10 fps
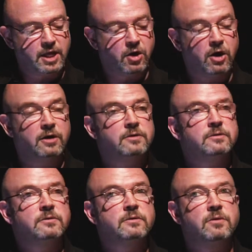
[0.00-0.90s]
that
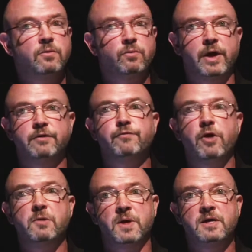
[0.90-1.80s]
are right in
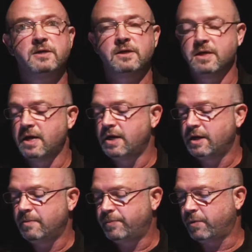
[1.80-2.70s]
front of me.
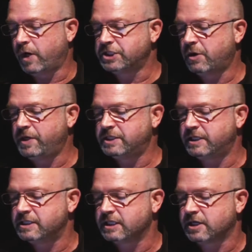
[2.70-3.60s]
But watch how
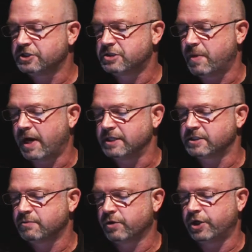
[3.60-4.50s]
easy it is to
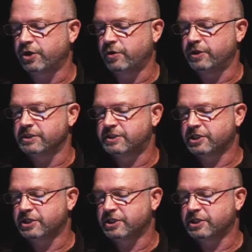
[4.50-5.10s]
customize. We're going to go to the